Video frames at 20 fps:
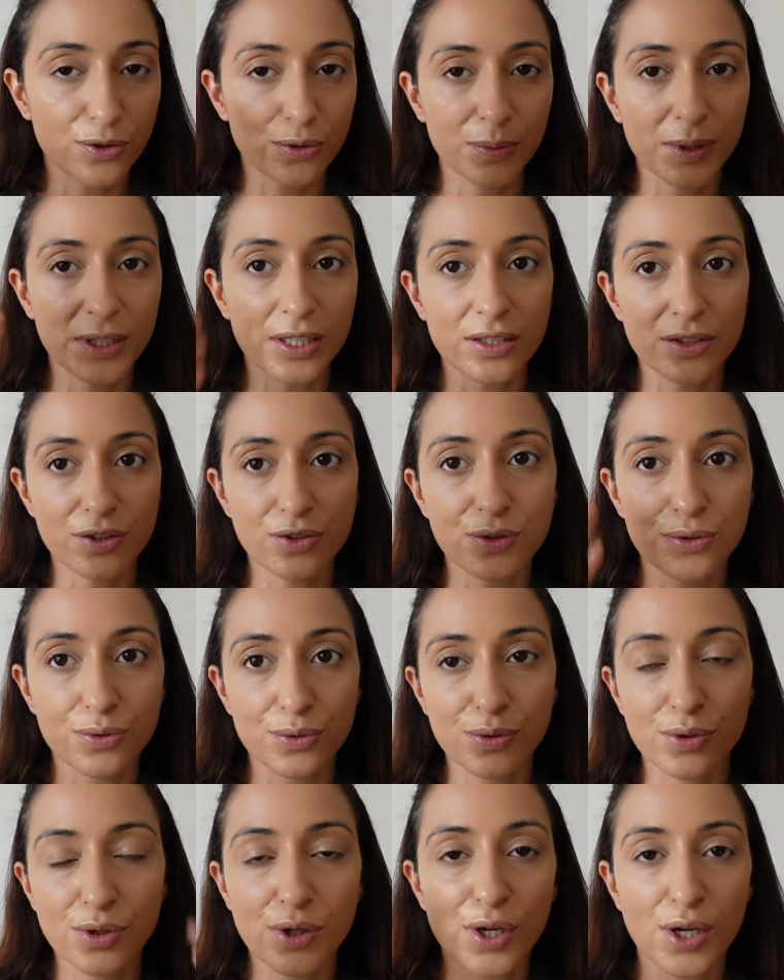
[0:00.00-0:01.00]
2 minutes
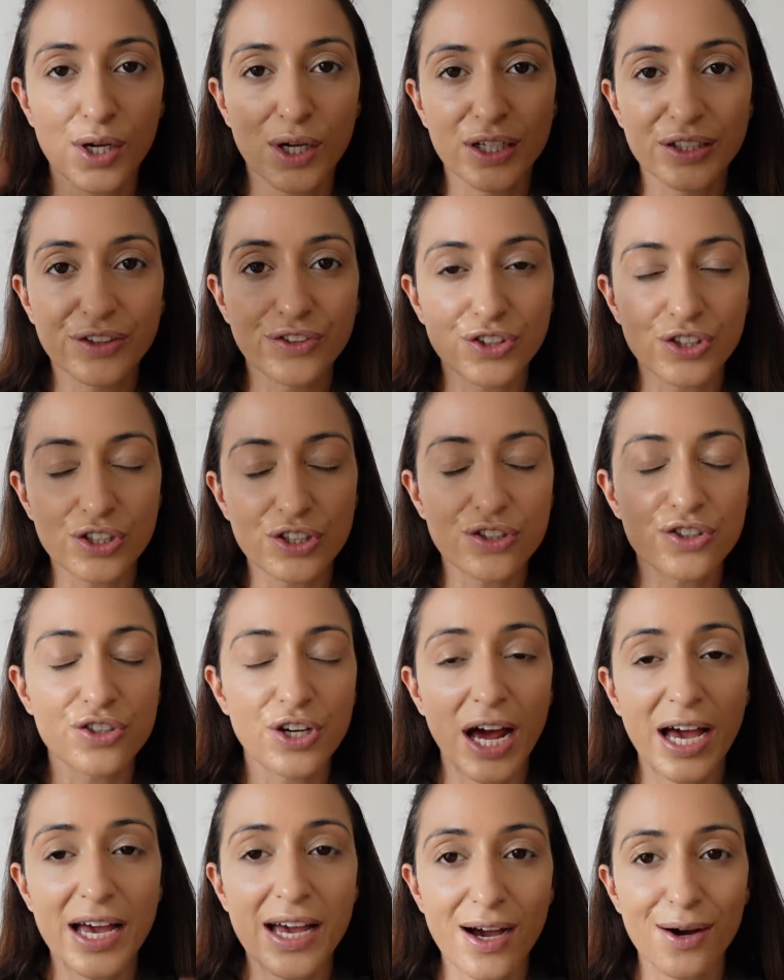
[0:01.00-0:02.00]
to just
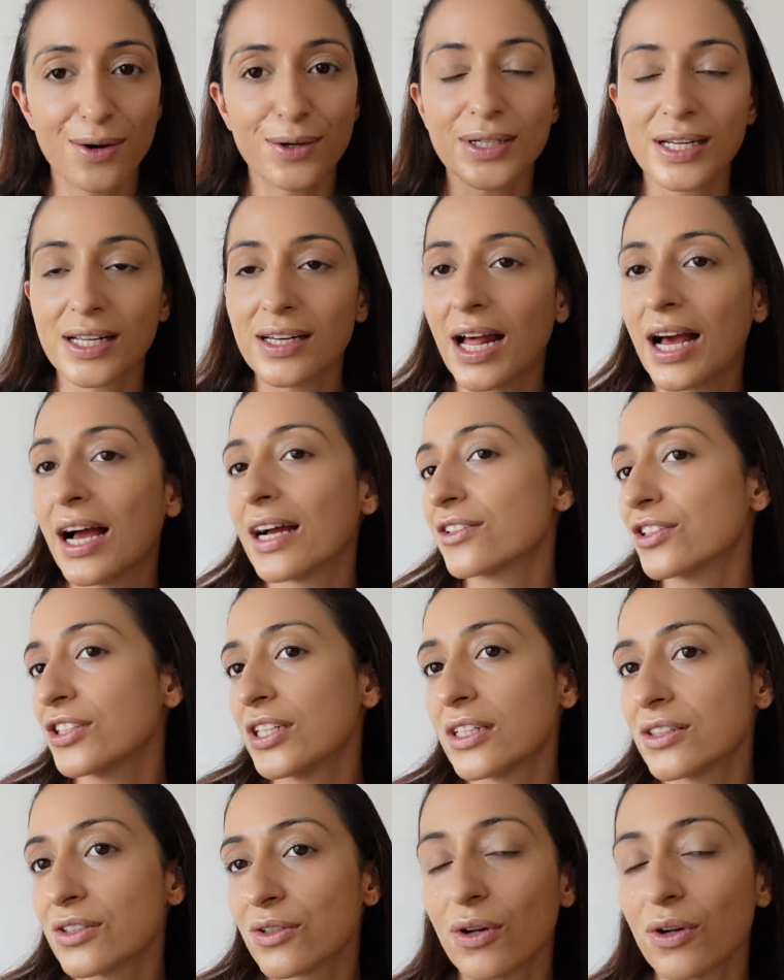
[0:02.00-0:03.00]
dry out. And actually, it's